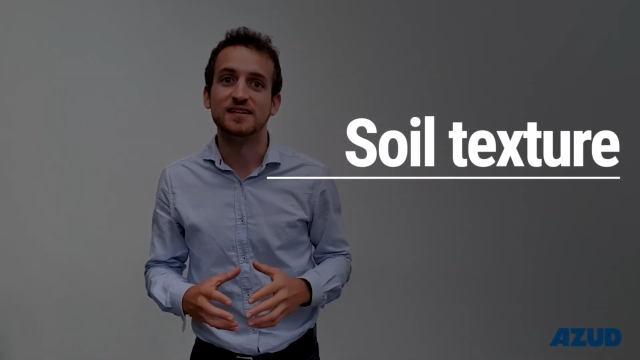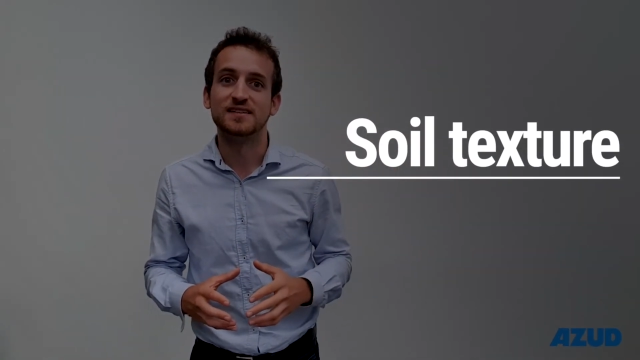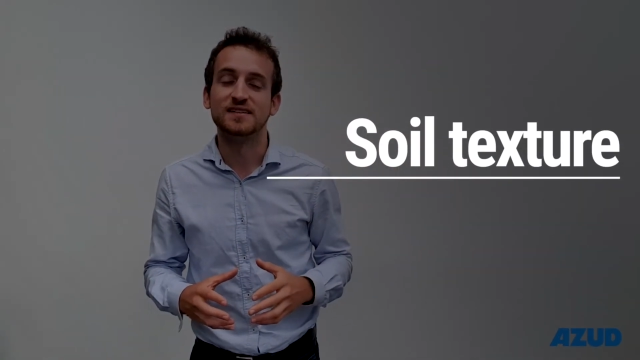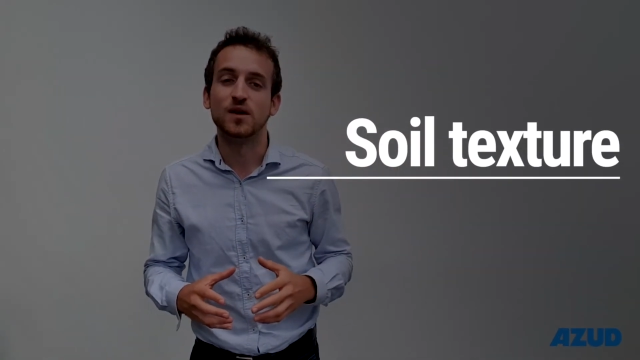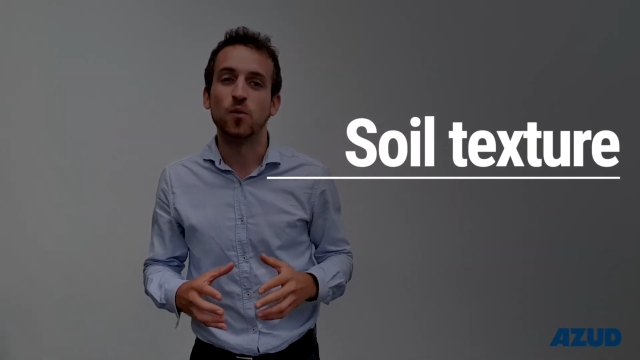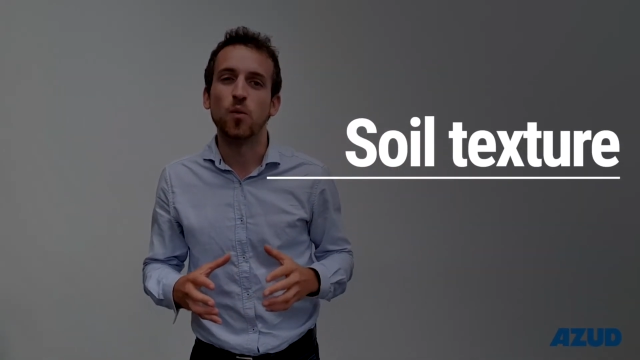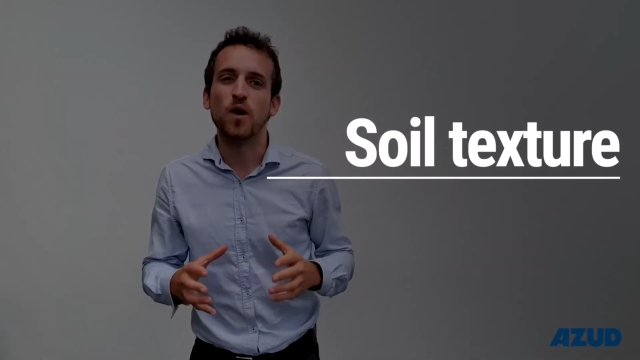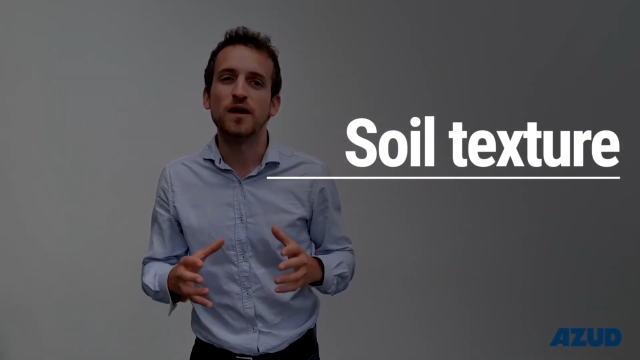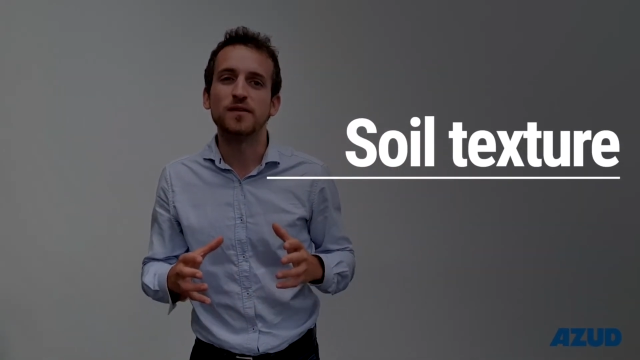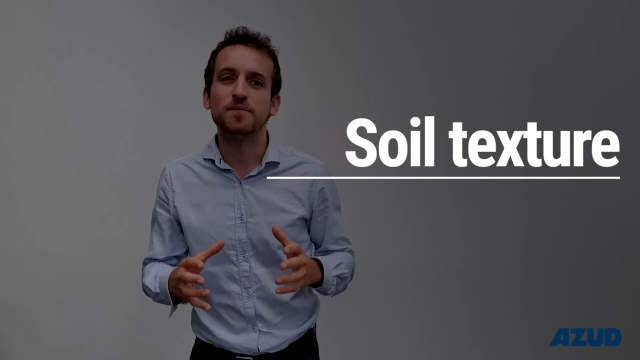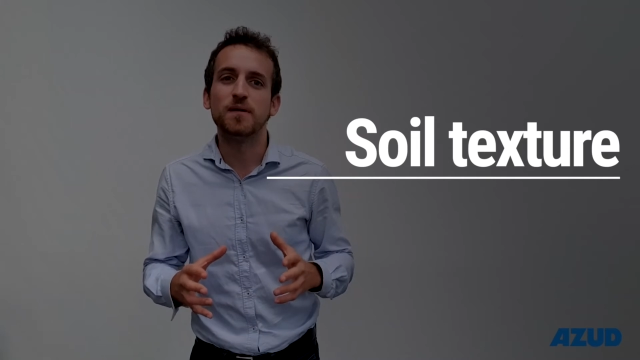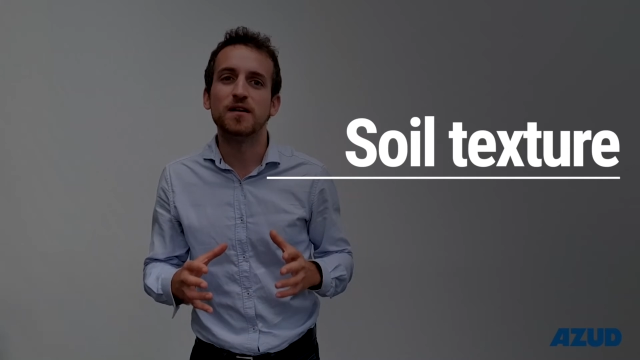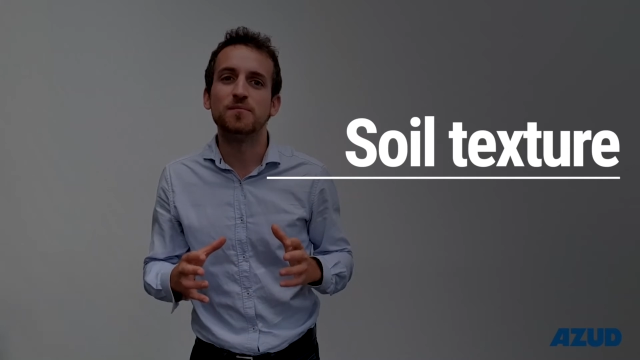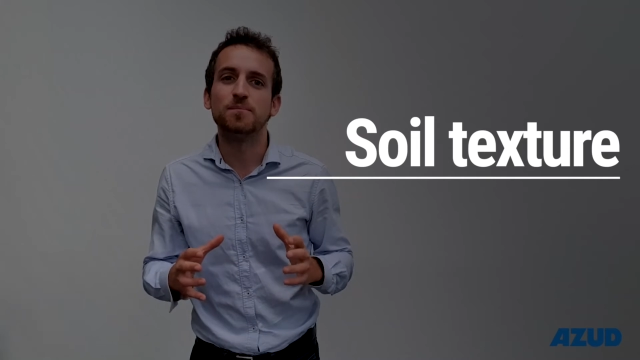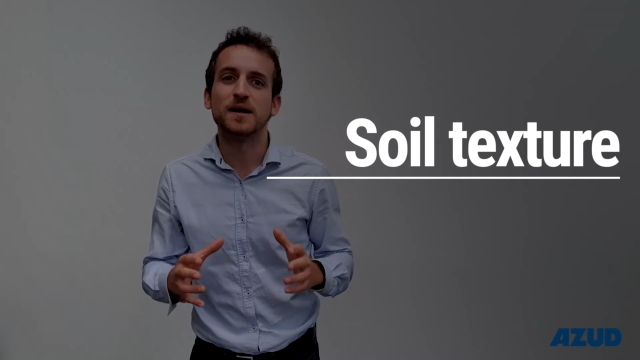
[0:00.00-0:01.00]
the wet
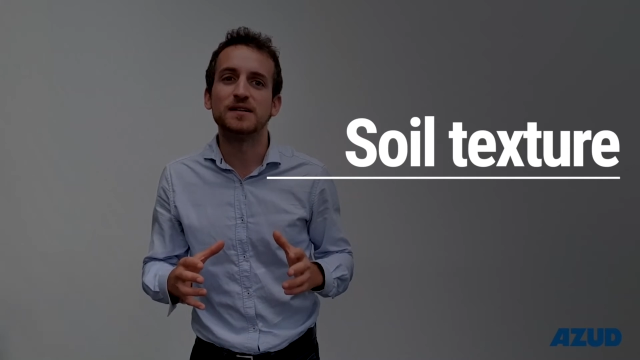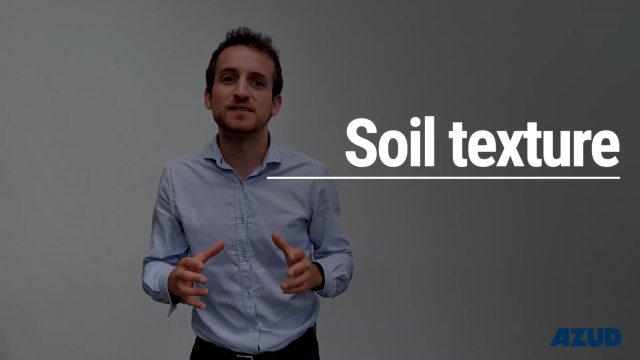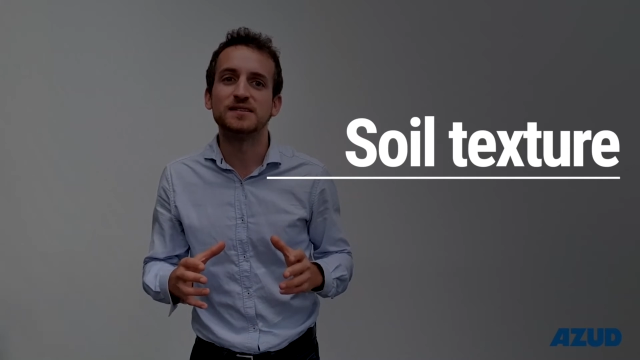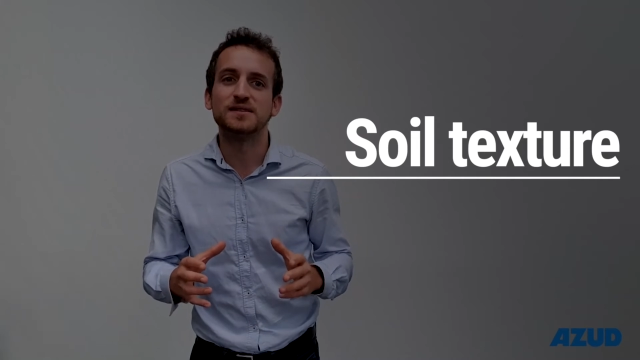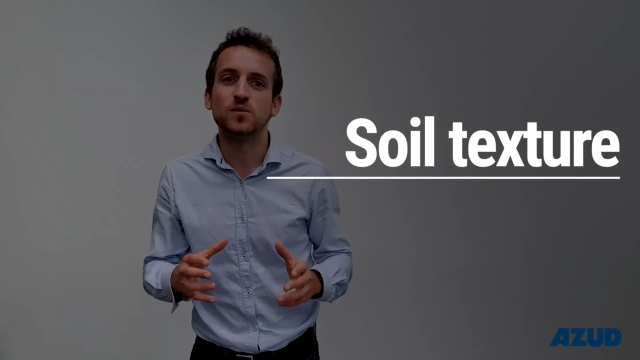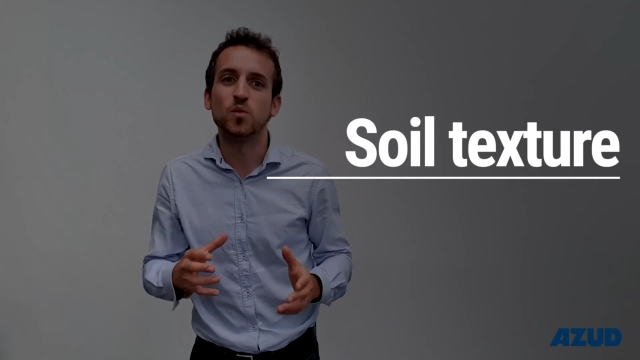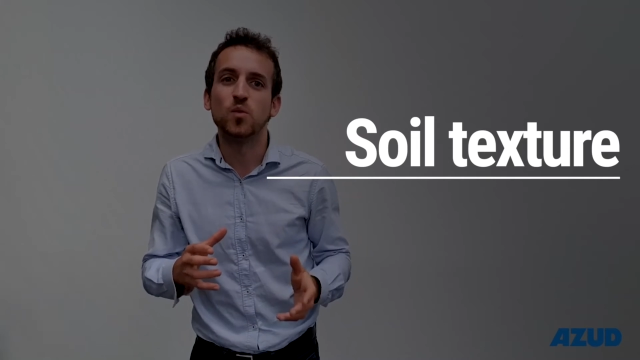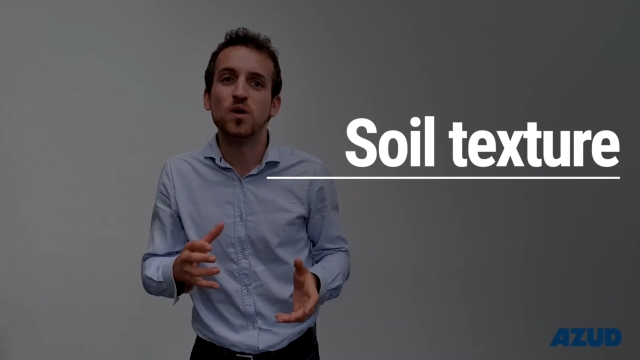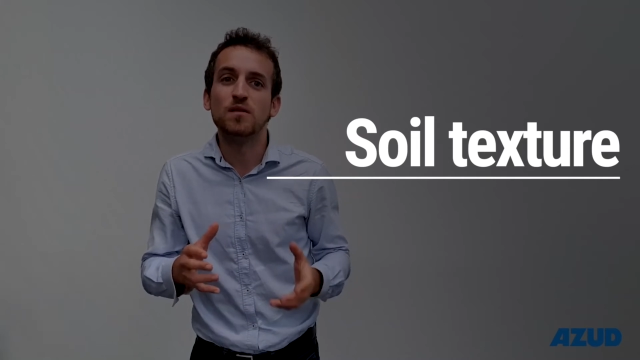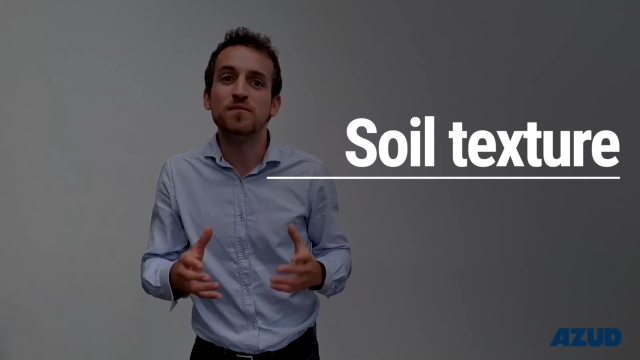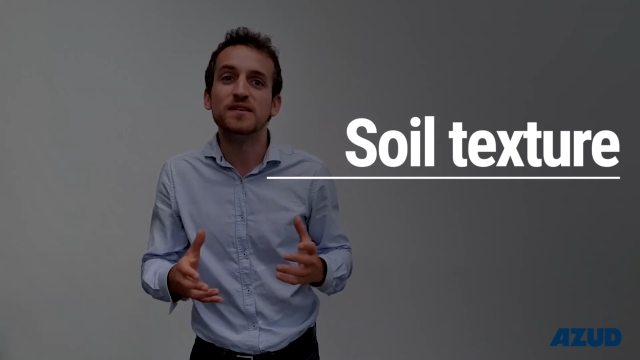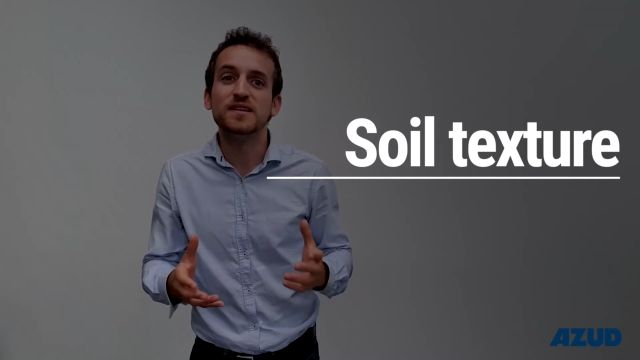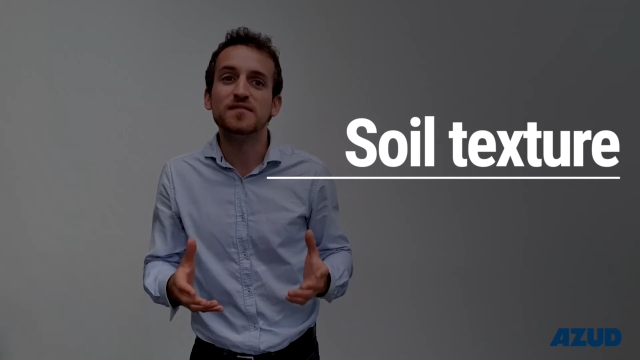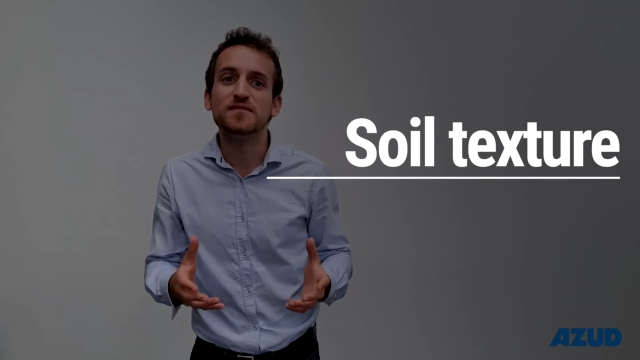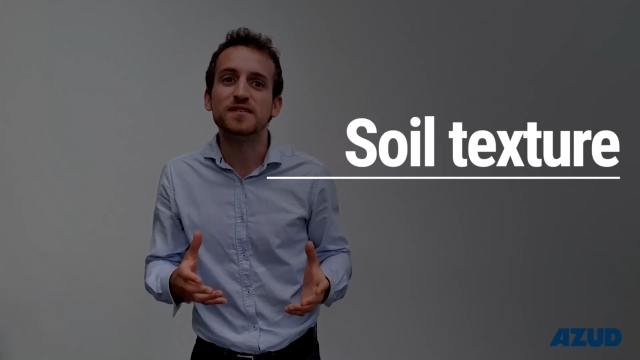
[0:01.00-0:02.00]
bulb pattern will be
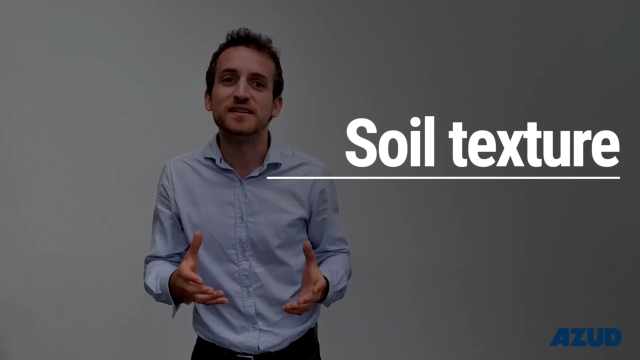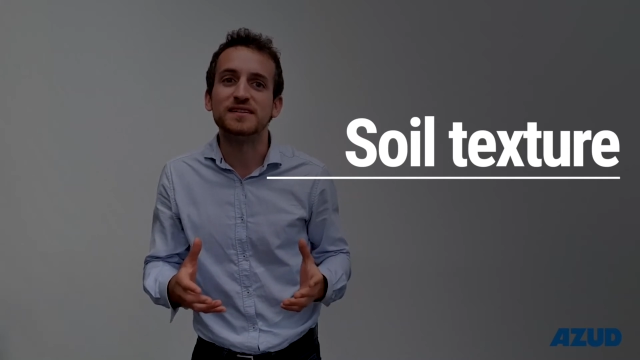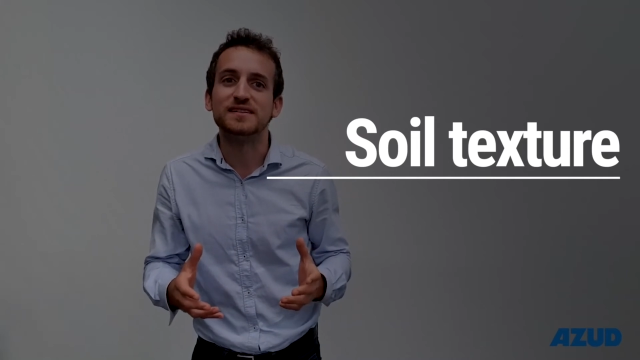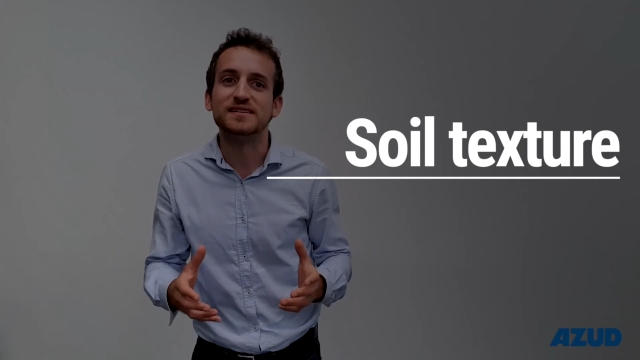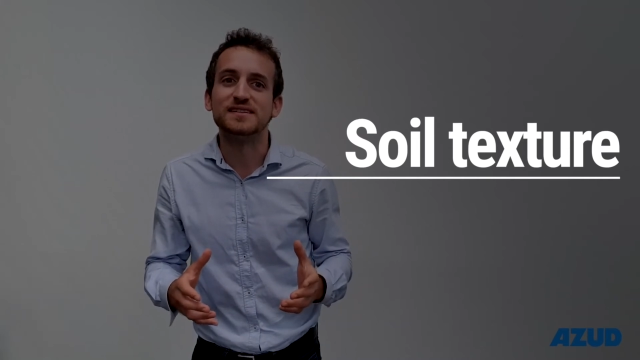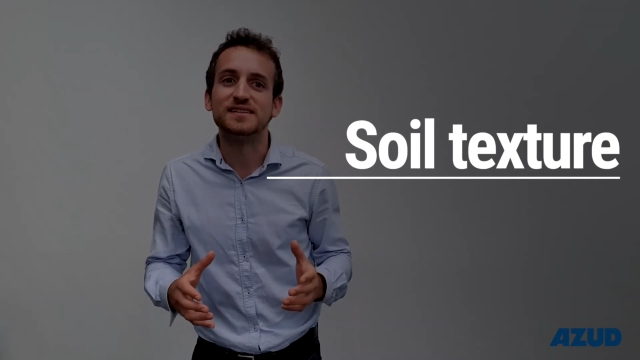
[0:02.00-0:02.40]
different.